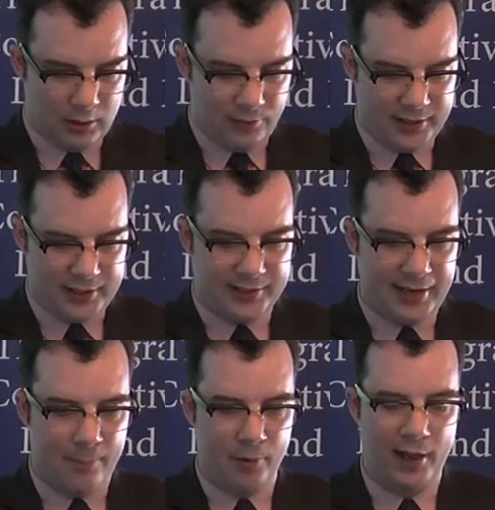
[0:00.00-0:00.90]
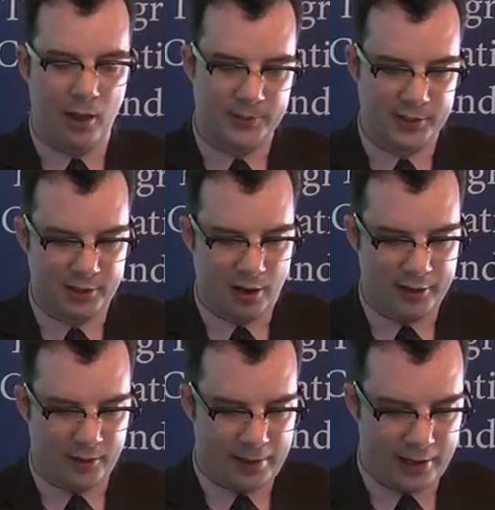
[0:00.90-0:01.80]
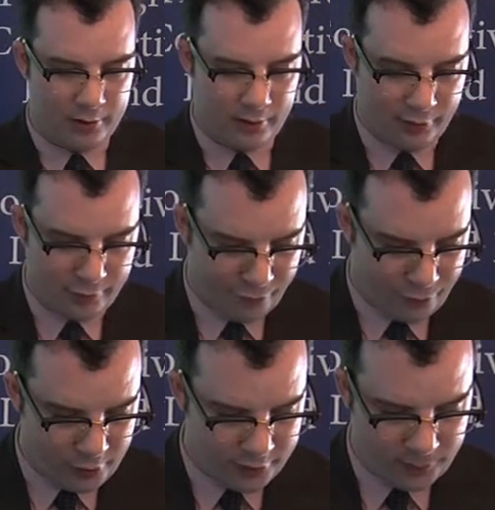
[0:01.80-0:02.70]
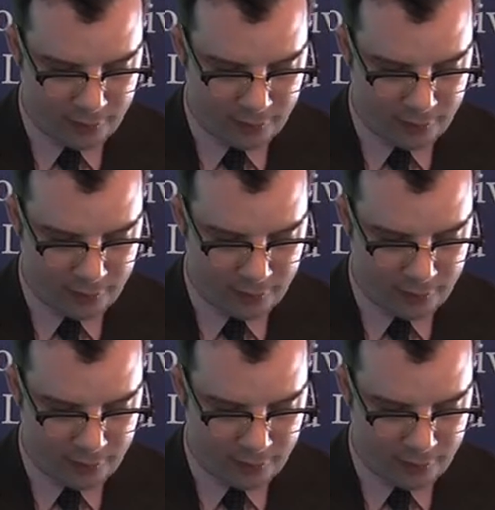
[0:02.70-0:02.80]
This example helps us talk about the first